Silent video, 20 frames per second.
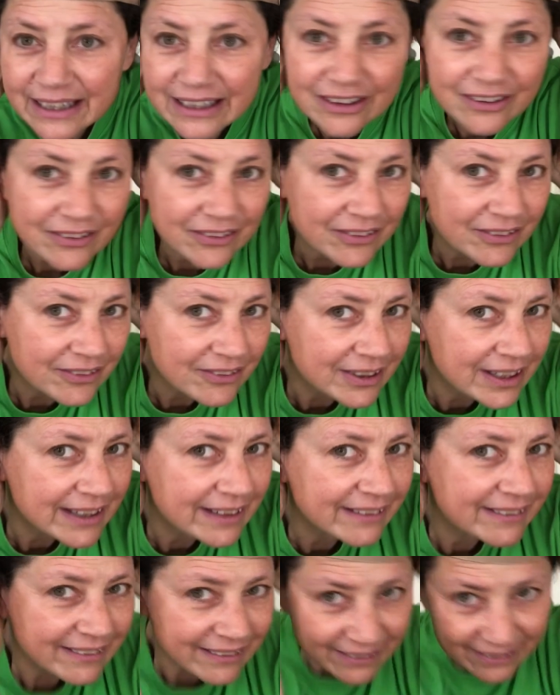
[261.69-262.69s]
you see what
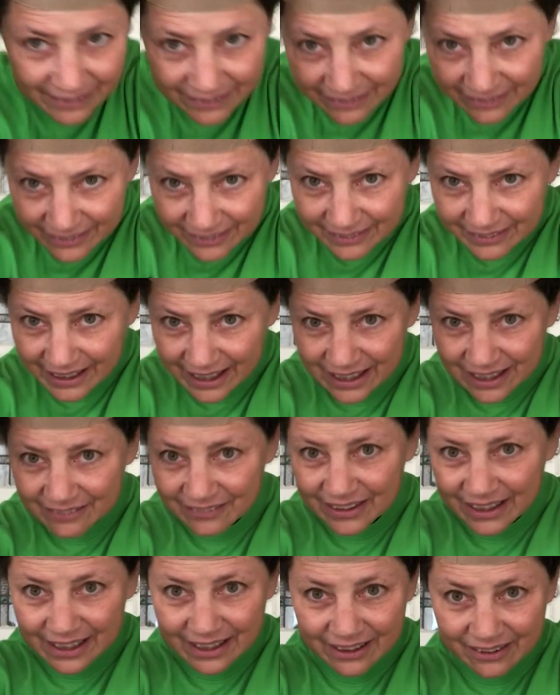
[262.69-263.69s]
I did here? It's kind of
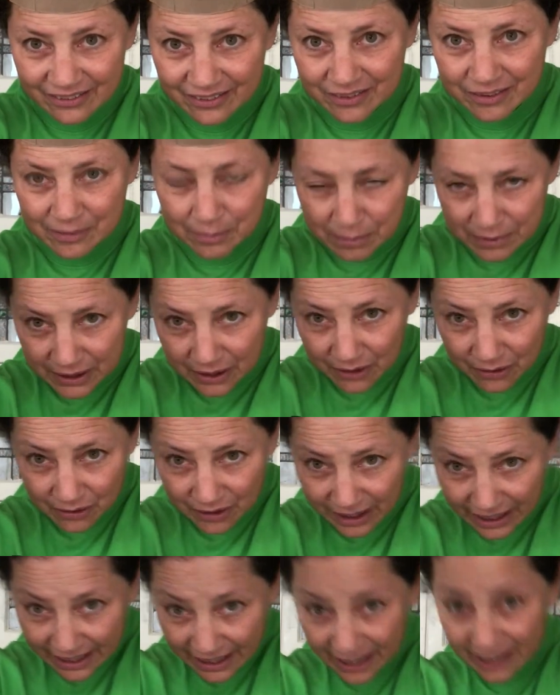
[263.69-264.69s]
like
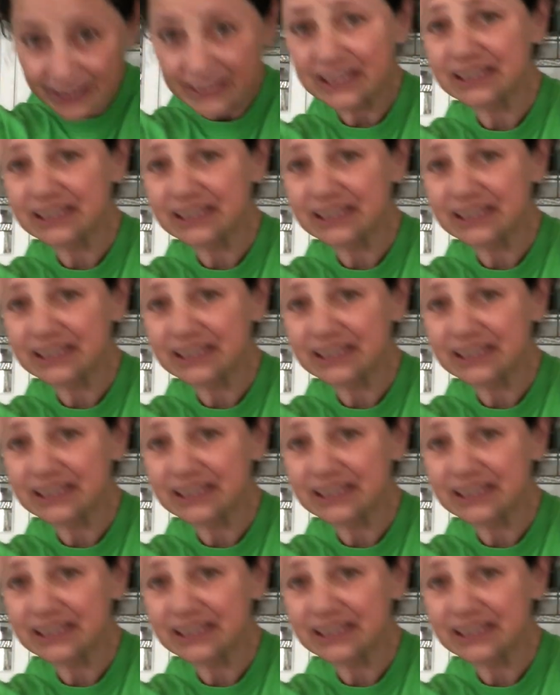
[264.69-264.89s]
exploding. I'll